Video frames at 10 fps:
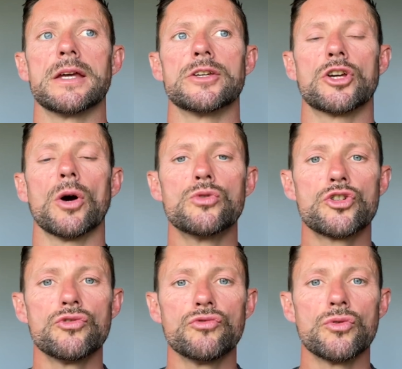
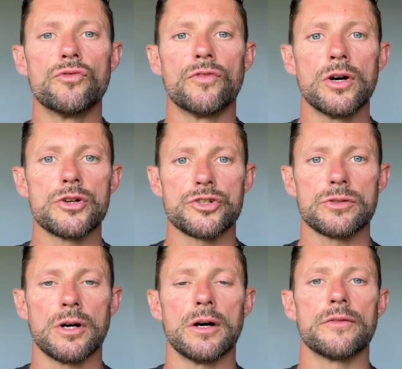Goju Ryu
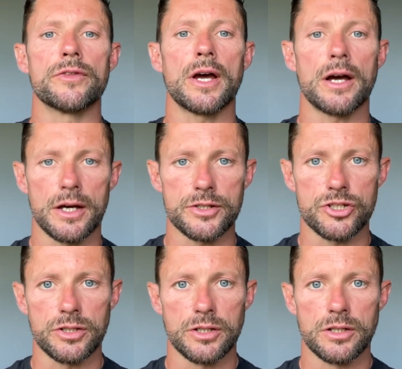version of
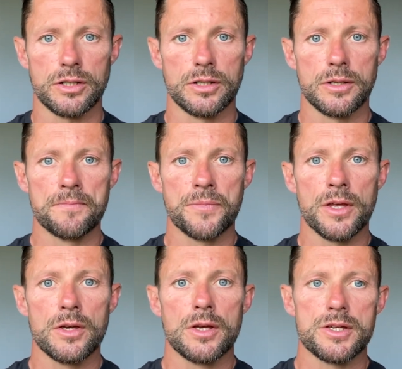Naihanchi.
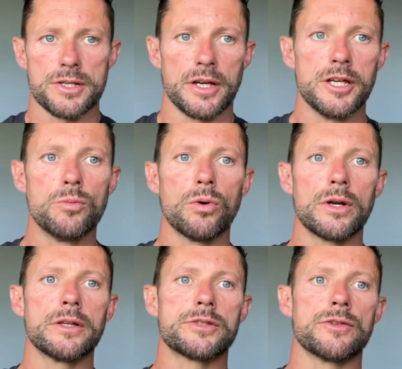So he
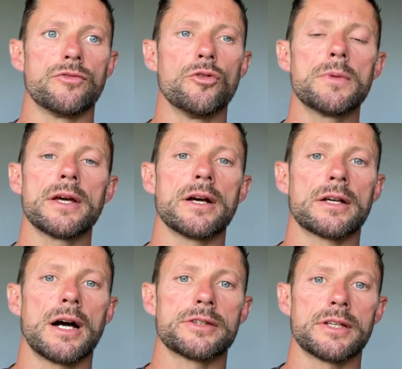wanted to formulate a
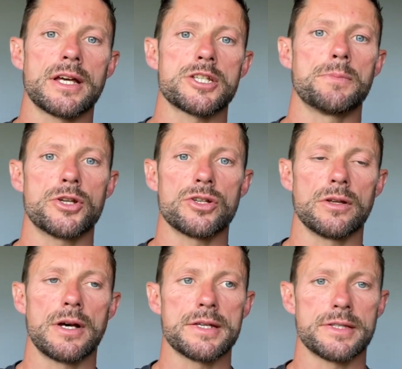kata that
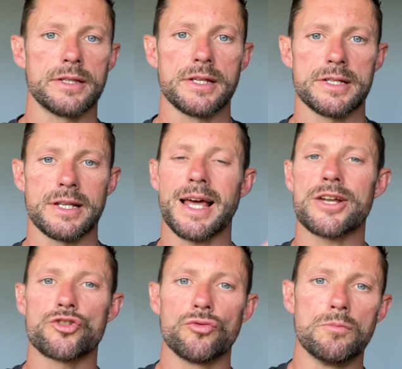specialized in this
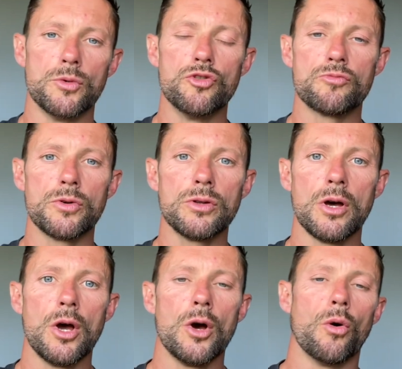lateral movement,
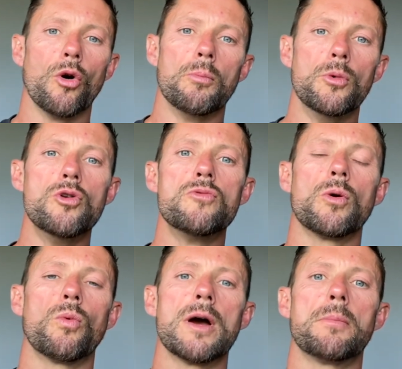or
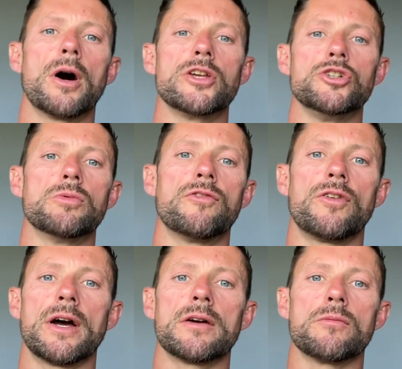movement whereby you were
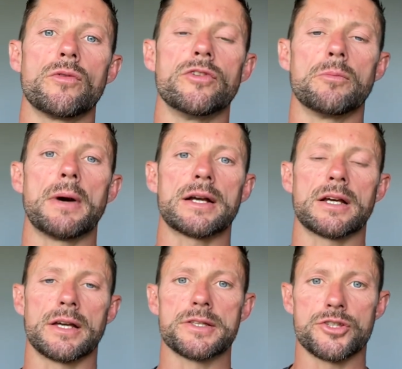fighting with your back
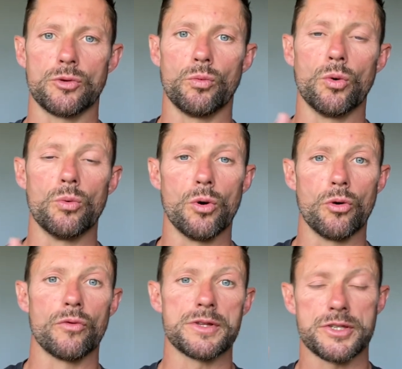against the wall
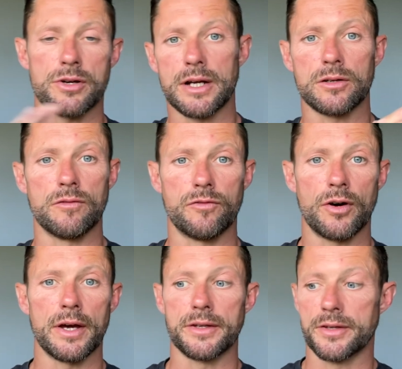or in tight
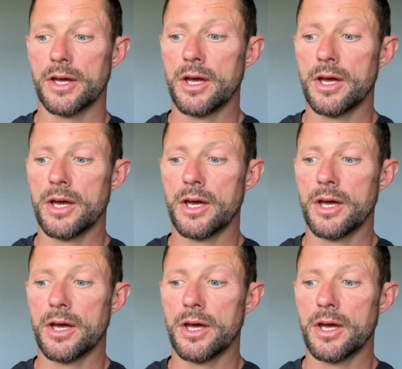confined